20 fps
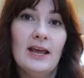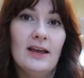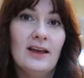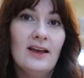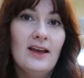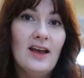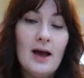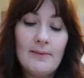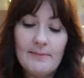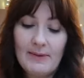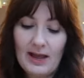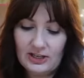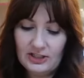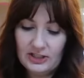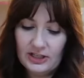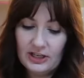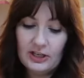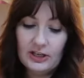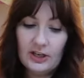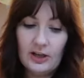I'm
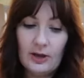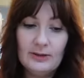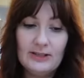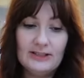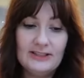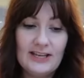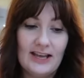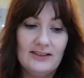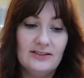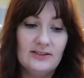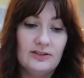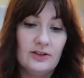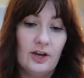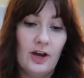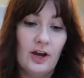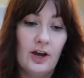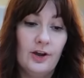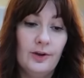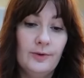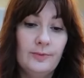actually going to go to
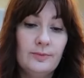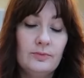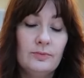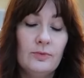Tesco.